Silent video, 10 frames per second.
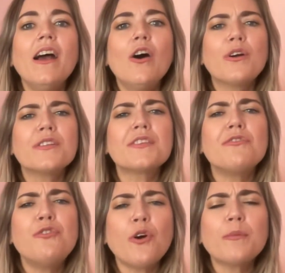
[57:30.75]
or it's
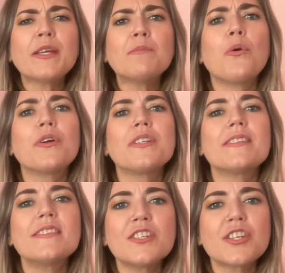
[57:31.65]
informing poor
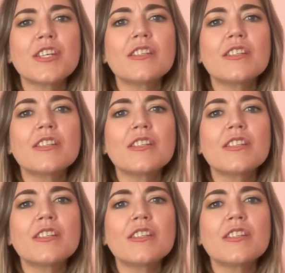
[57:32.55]
decisions,